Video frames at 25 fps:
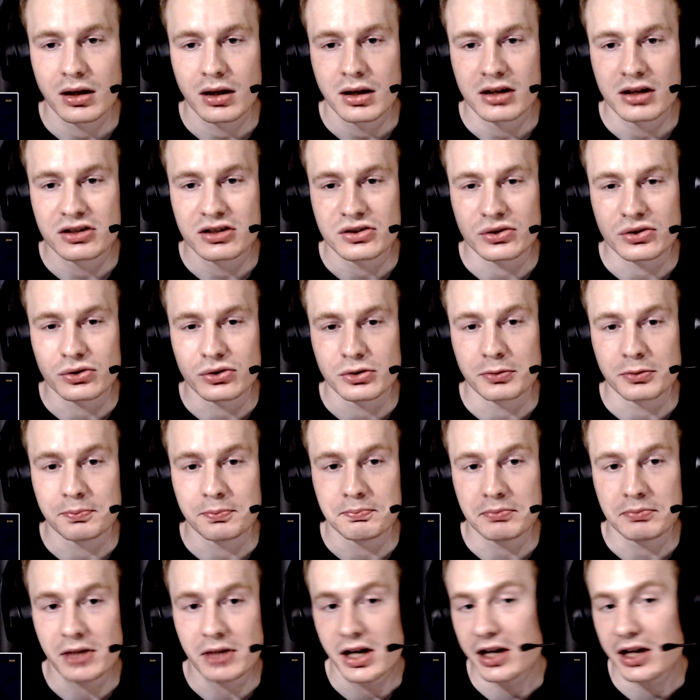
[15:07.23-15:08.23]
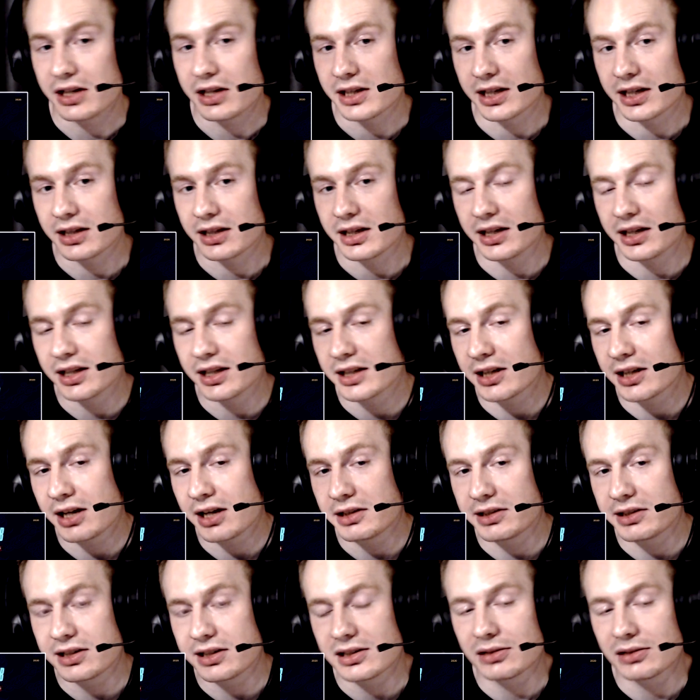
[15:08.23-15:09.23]
So yeah, in an
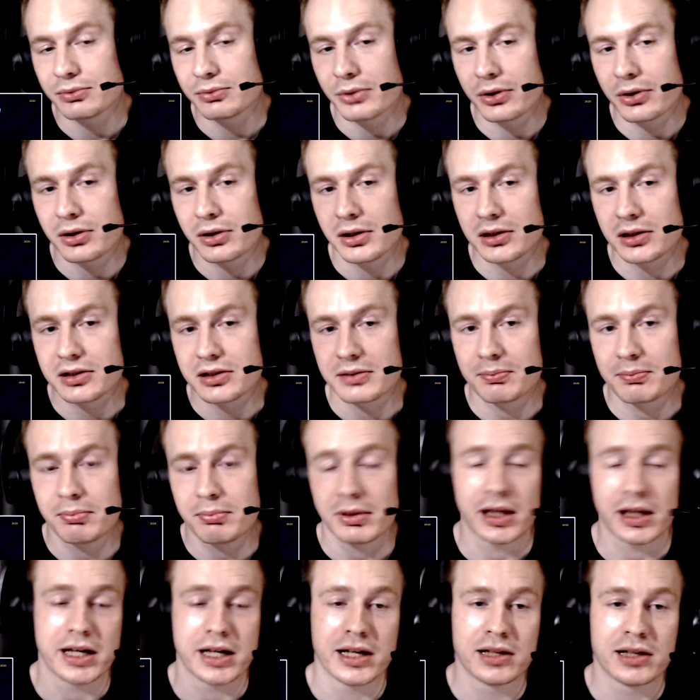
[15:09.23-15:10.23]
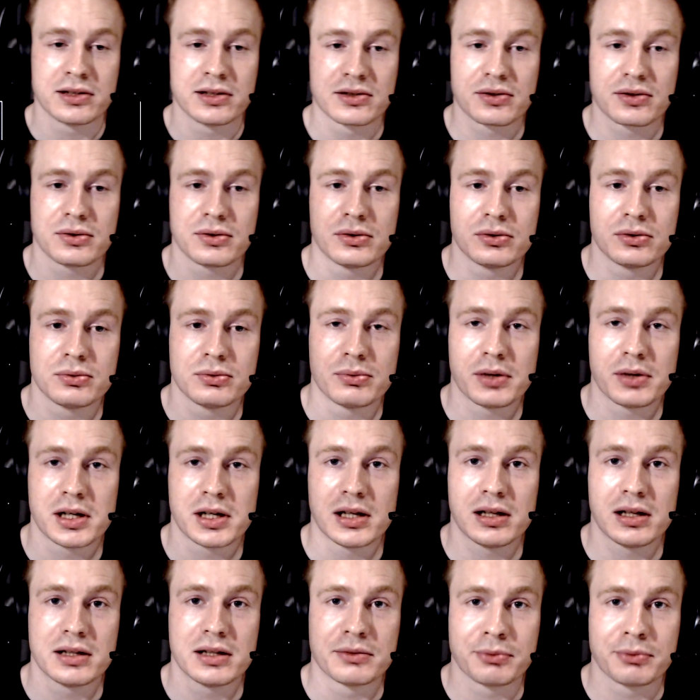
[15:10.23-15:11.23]
ideal world, play-ins go
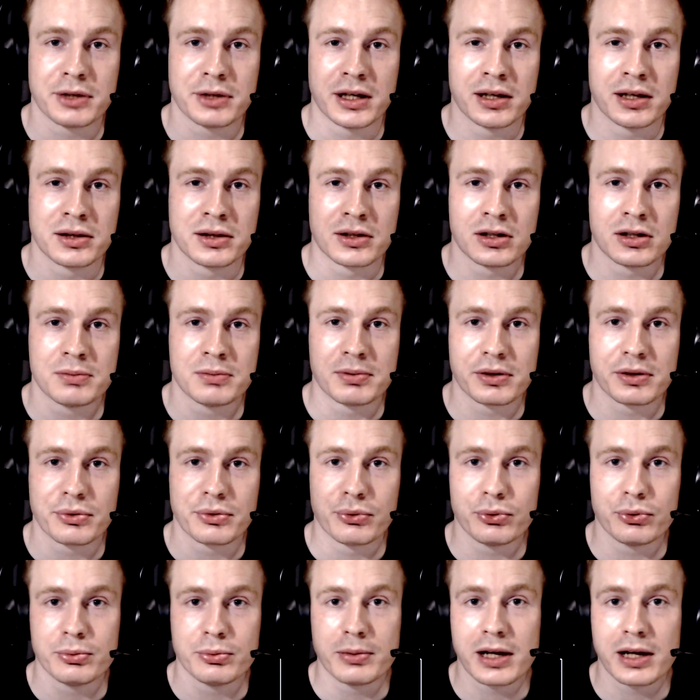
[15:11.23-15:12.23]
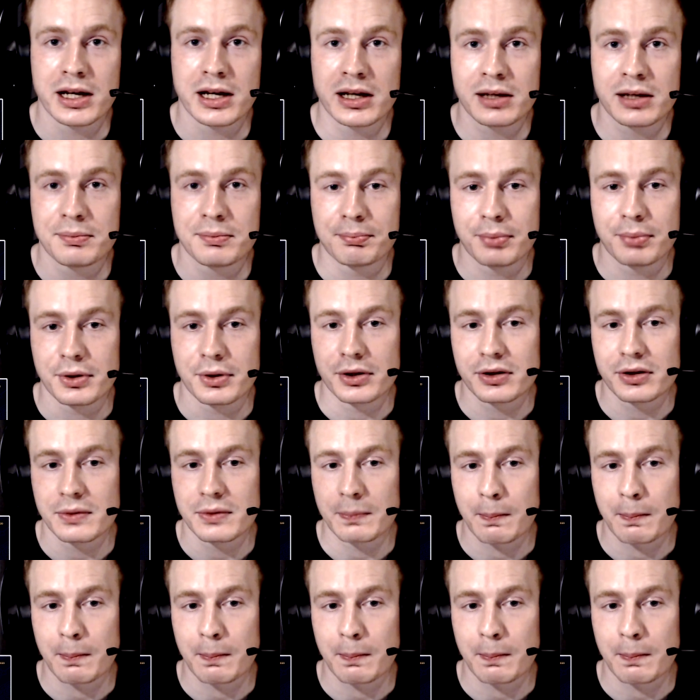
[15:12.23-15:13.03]
well and we end up in Group A, but